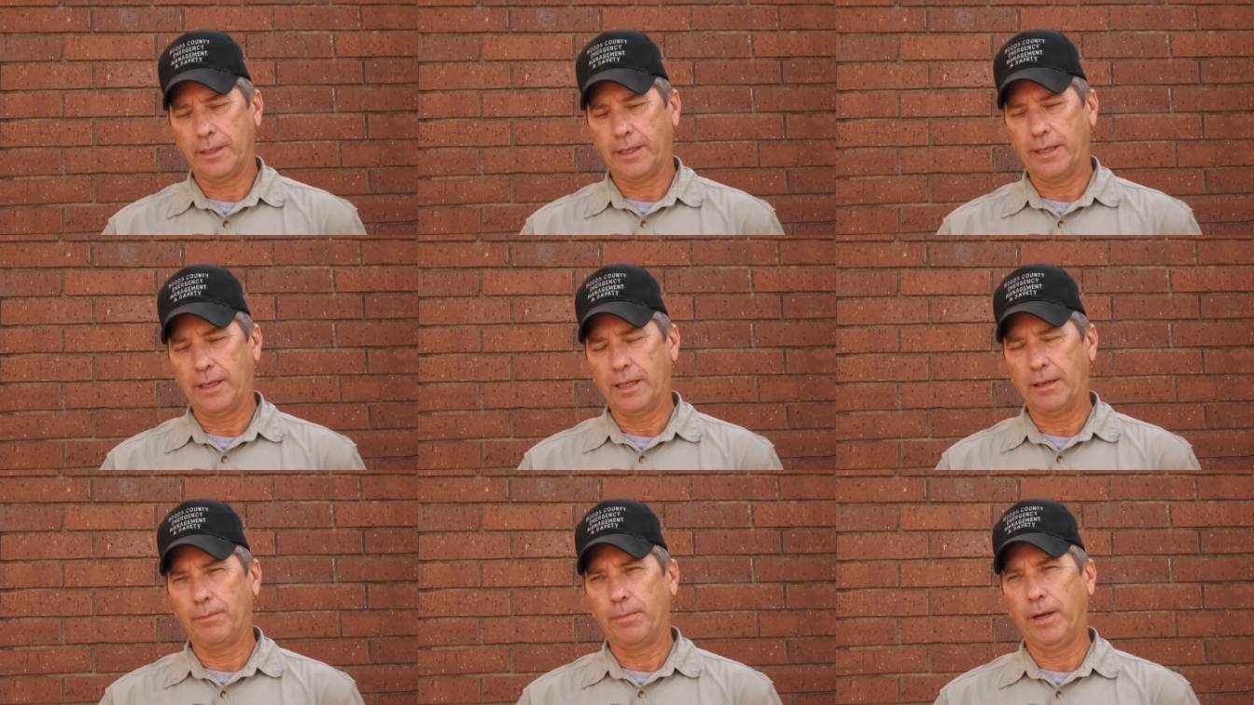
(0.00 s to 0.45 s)

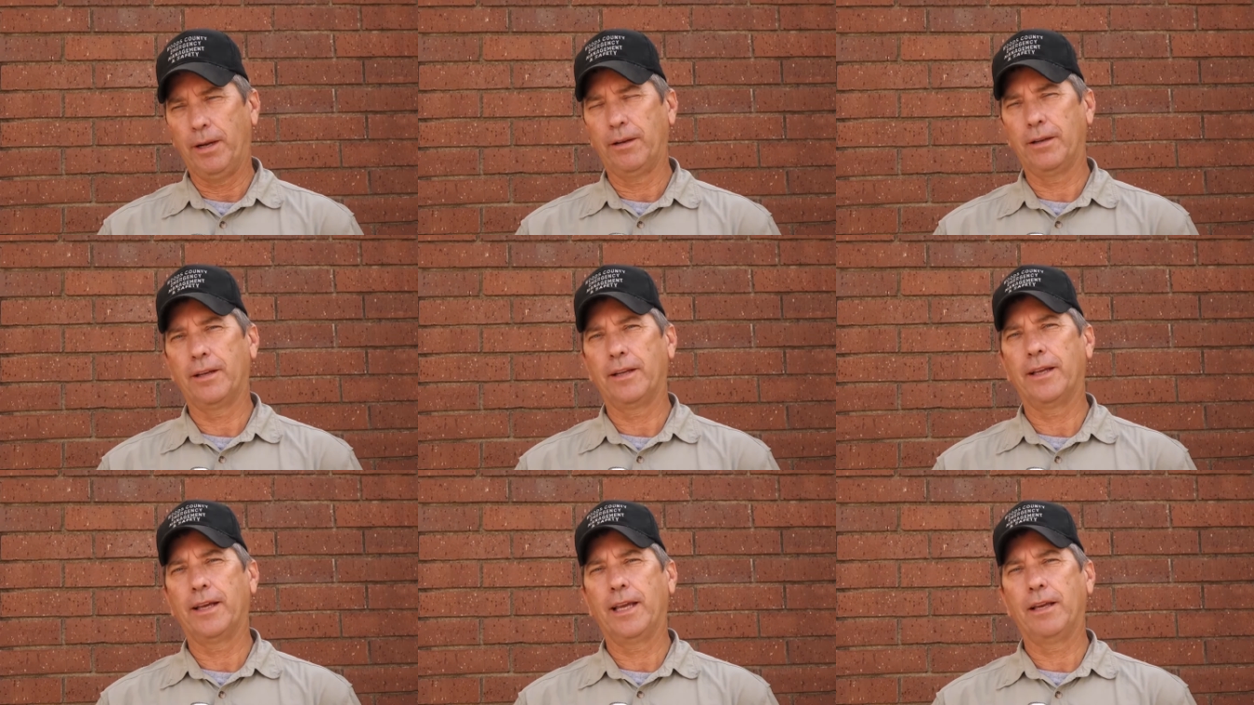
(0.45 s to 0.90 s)
and I'm here
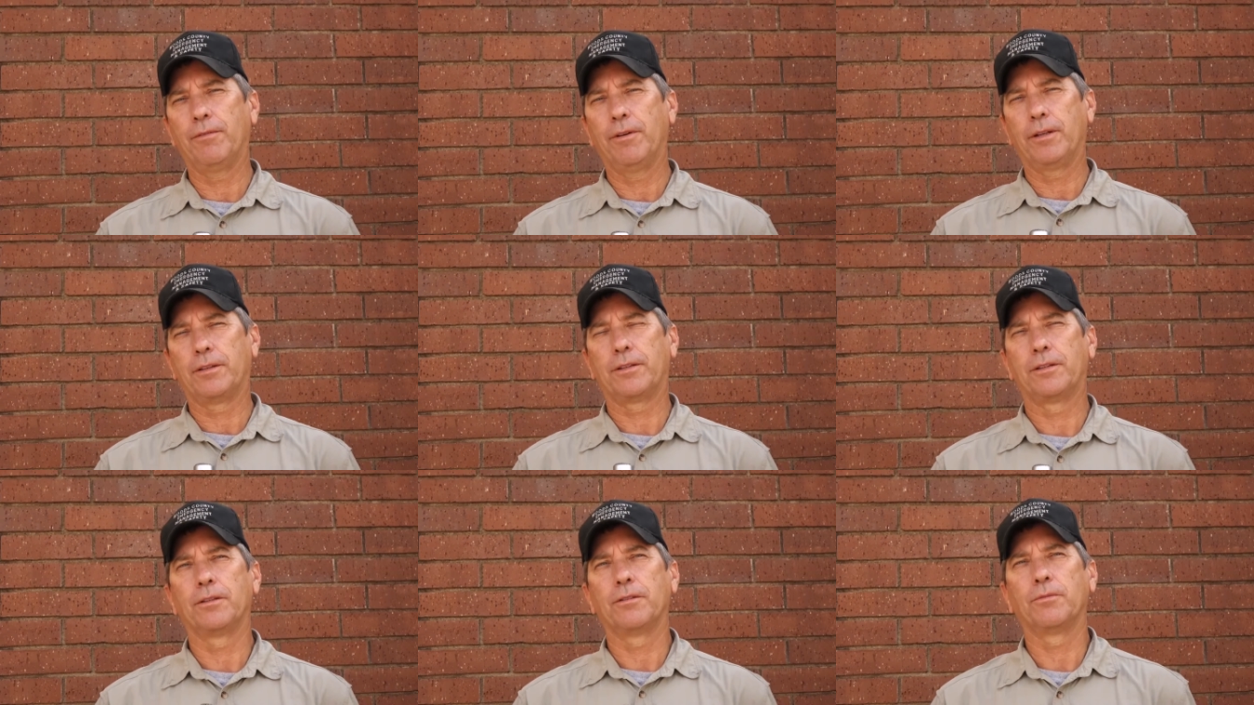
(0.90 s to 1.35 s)
today
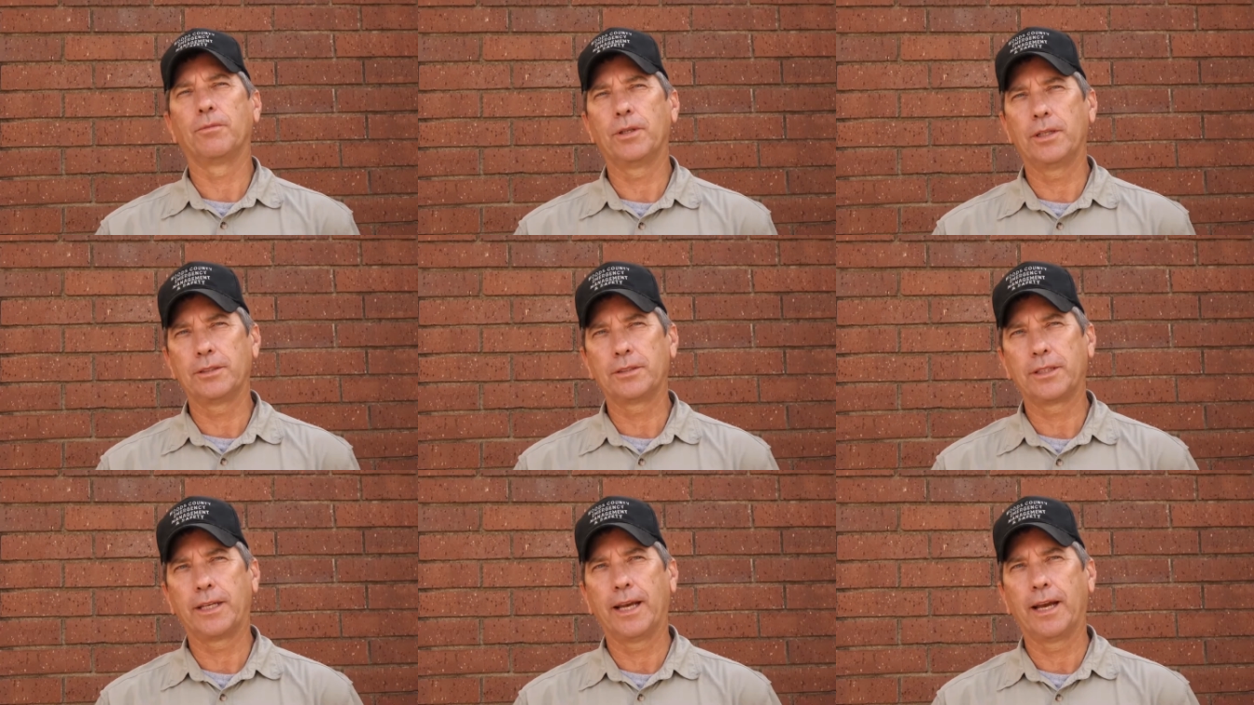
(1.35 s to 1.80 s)
with the
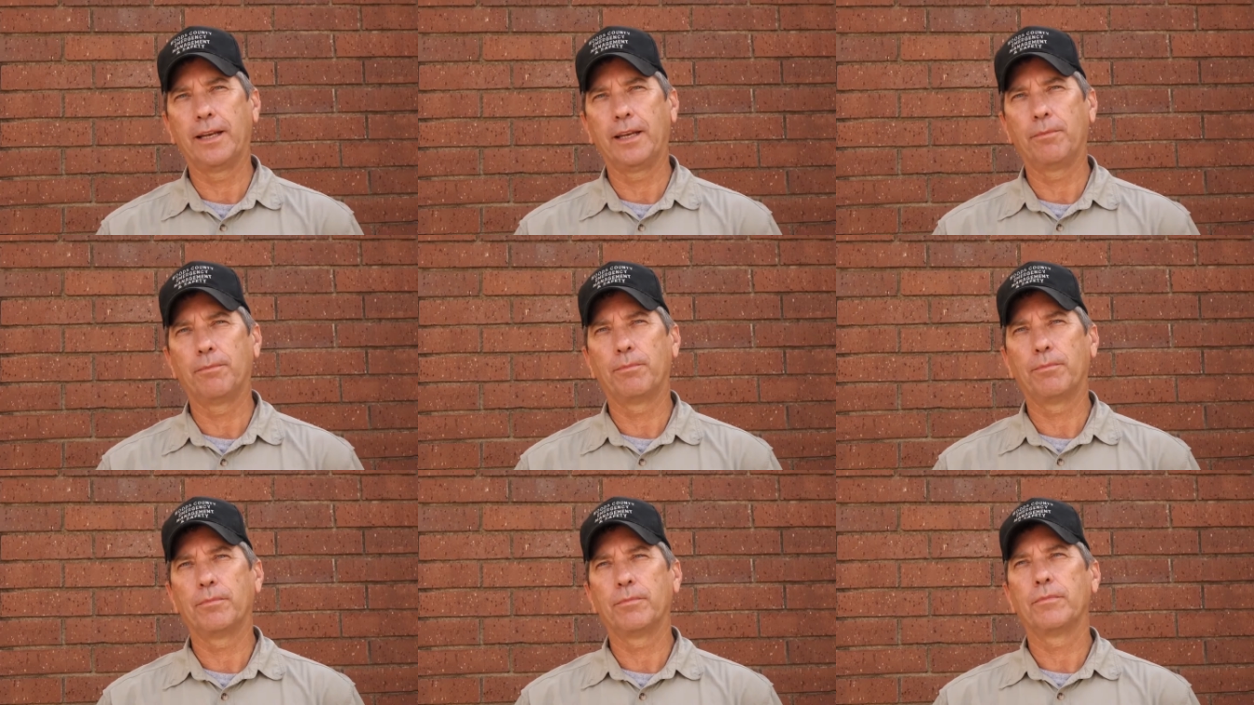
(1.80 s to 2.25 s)
Woods
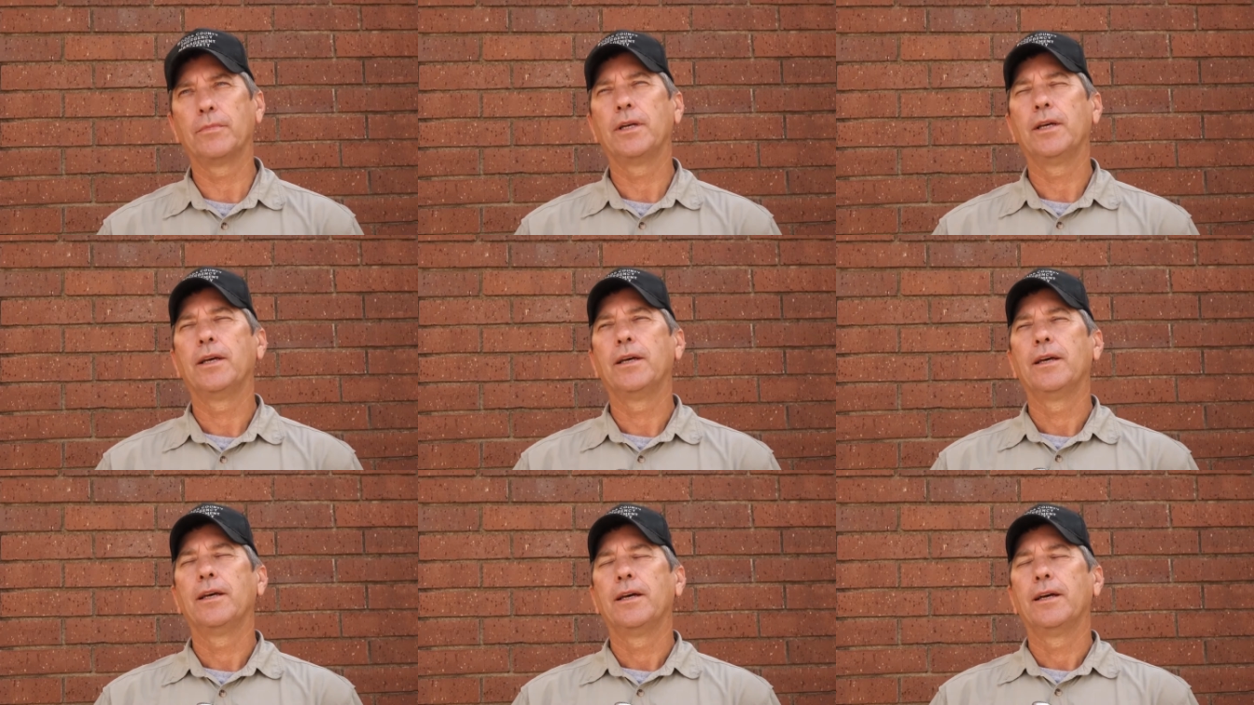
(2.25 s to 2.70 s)
County
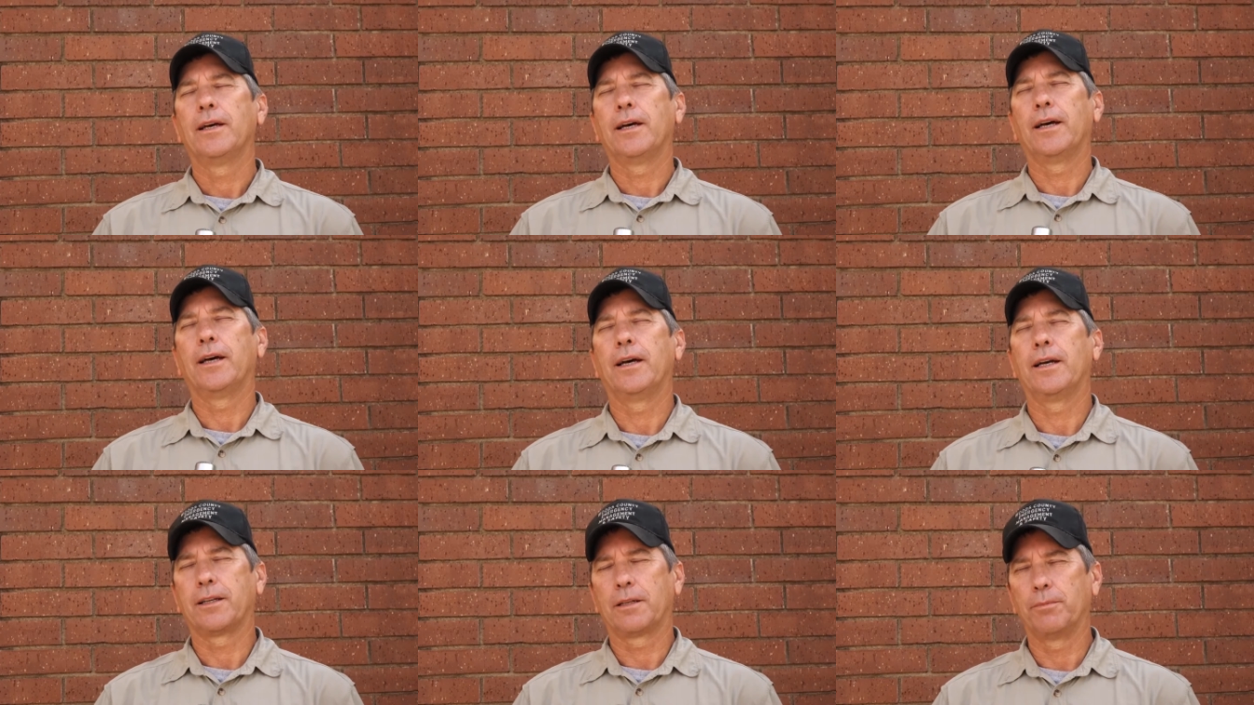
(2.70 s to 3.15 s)

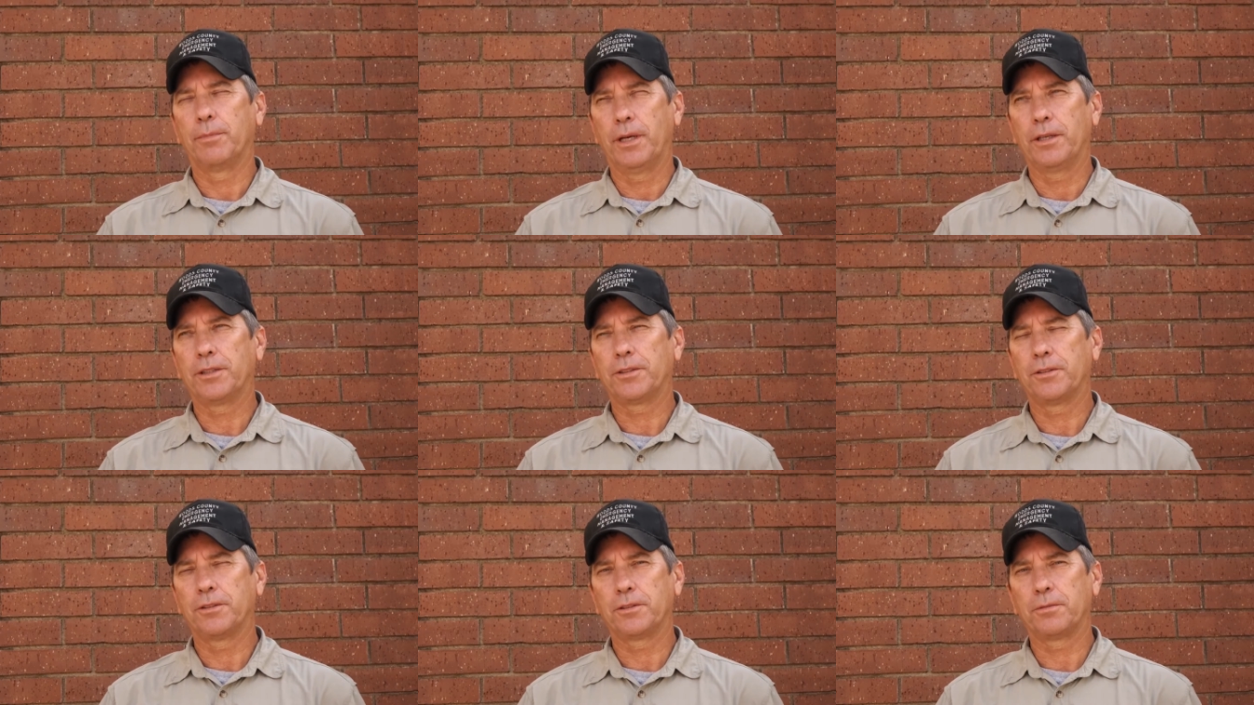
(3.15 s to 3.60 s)
uh,
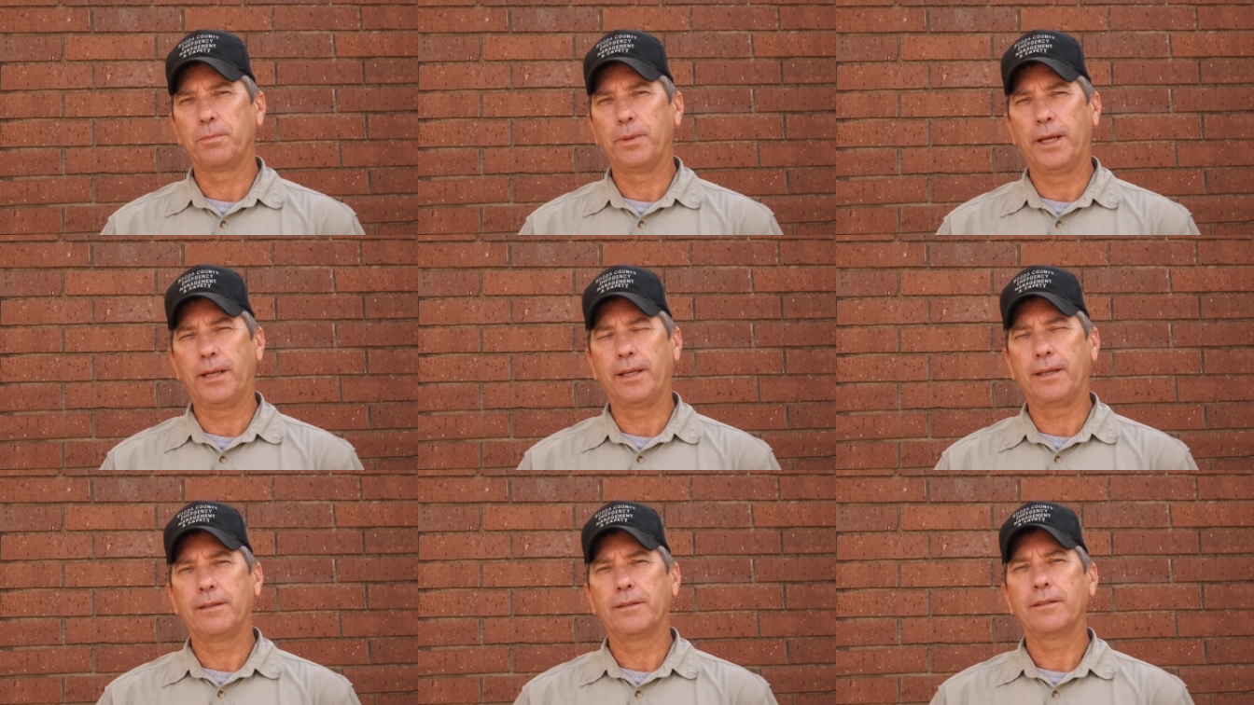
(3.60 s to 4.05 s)
Commissioners
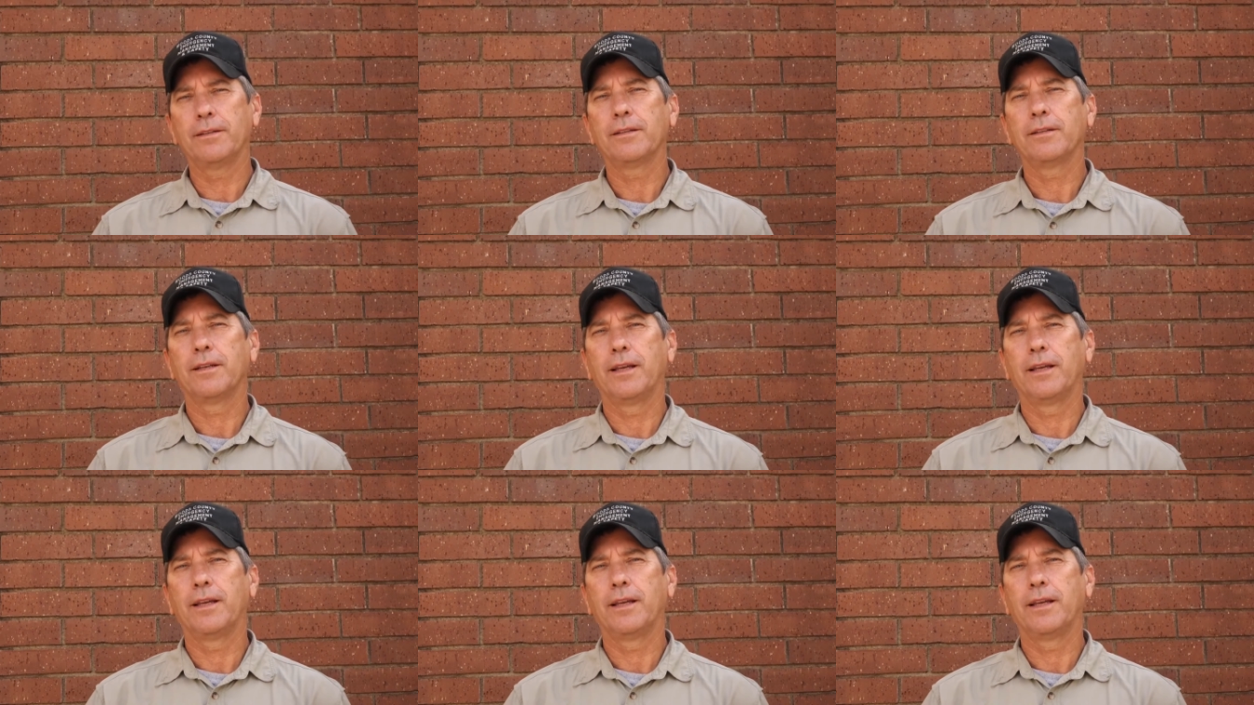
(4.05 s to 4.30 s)
meeting,